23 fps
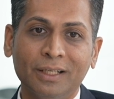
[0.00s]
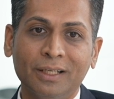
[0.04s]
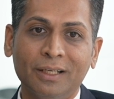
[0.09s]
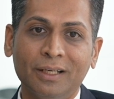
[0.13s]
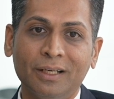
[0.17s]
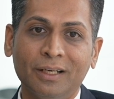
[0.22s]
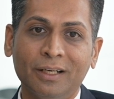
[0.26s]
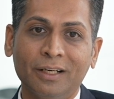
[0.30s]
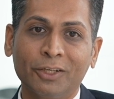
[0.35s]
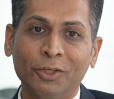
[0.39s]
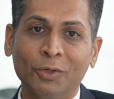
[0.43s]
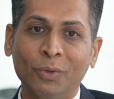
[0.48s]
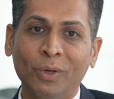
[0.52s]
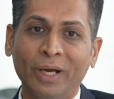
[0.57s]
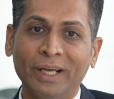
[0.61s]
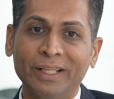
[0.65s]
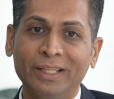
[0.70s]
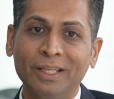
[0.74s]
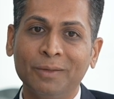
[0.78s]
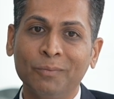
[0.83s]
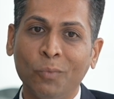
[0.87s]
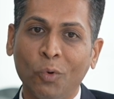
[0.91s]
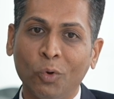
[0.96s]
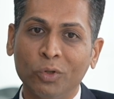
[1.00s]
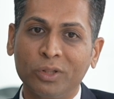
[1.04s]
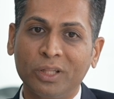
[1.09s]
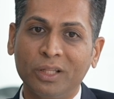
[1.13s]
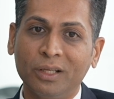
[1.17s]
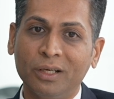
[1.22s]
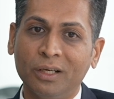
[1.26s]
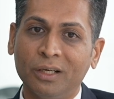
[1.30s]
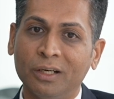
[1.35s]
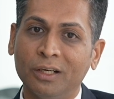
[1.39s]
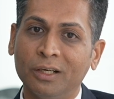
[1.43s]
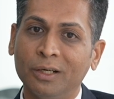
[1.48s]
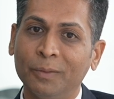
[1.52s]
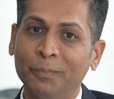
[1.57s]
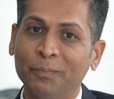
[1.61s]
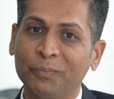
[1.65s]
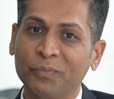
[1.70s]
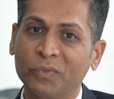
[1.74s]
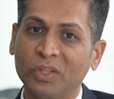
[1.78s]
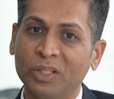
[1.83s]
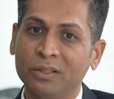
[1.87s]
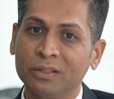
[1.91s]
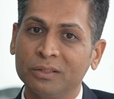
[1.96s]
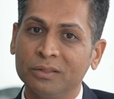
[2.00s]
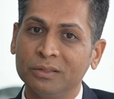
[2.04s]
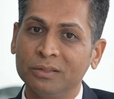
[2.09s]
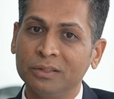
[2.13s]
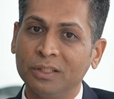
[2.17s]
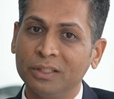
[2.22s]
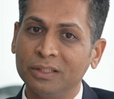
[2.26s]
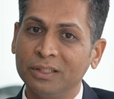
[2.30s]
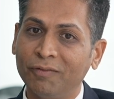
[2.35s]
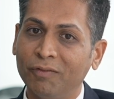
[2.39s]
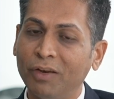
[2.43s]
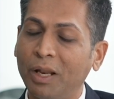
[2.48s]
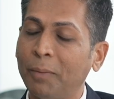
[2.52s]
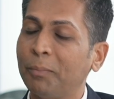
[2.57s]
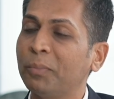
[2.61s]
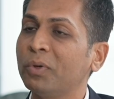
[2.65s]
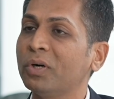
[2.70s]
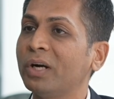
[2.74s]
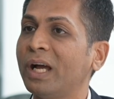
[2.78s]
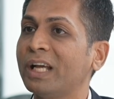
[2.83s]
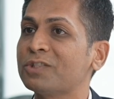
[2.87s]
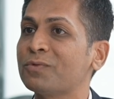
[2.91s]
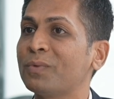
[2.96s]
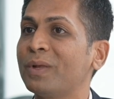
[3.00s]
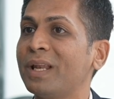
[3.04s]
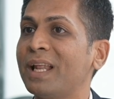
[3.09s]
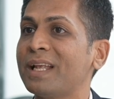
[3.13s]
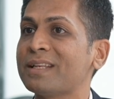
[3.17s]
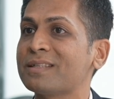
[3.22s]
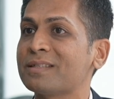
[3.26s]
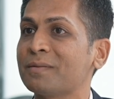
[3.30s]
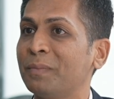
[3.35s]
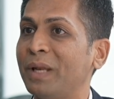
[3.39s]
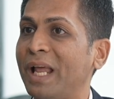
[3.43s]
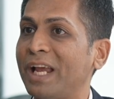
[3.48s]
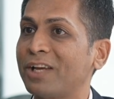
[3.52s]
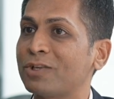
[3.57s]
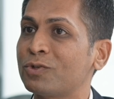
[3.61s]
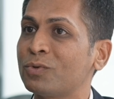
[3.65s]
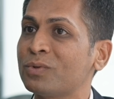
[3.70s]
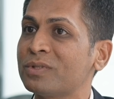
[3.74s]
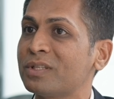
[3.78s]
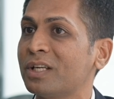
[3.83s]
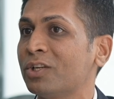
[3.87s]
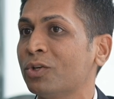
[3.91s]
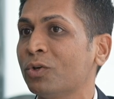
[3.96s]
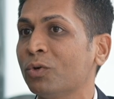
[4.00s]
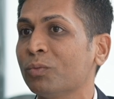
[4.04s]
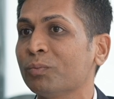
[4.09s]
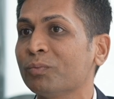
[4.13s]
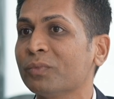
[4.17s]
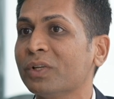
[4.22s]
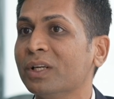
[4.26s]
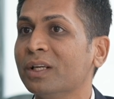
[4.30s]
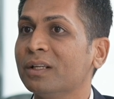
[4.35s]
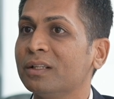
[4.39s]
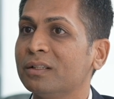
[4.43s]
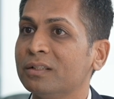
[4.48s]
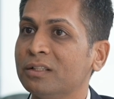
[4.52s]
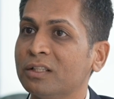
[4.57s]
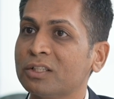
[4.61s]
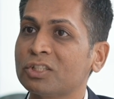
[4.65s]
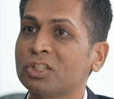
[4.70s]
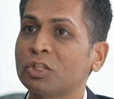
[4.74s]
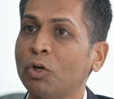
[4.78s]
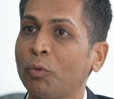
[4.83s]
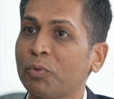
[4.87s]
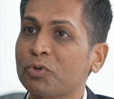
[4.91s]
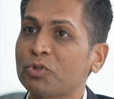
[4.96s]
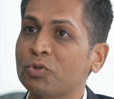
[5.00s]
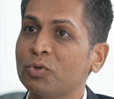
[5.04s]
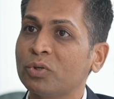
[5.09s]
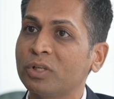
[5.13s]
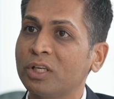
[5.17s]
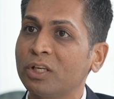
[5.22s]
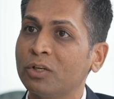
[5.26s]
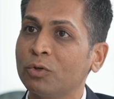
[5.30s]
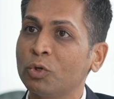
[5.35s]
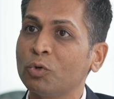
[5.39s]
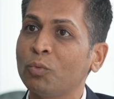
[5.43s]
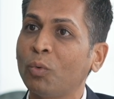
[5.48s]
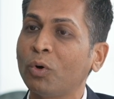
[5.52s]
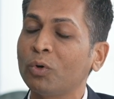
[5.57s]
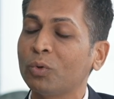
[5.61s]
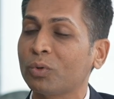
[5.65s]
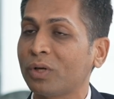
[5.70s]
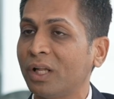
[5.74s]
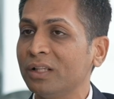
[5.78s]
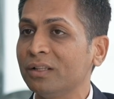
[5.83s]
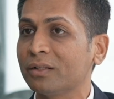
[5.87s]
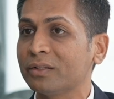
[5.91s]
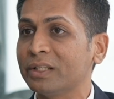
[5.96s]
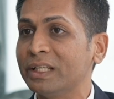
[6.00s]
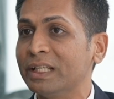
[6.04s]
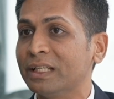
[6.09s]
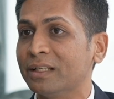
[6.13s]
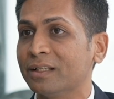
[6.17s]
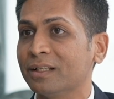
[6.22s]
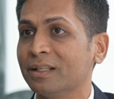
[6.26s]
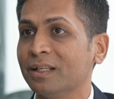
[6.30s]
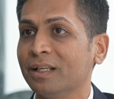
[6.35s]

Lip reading: I think both the developer as well as Blackstone said, here's an opportunity. Do you want to run the REIT?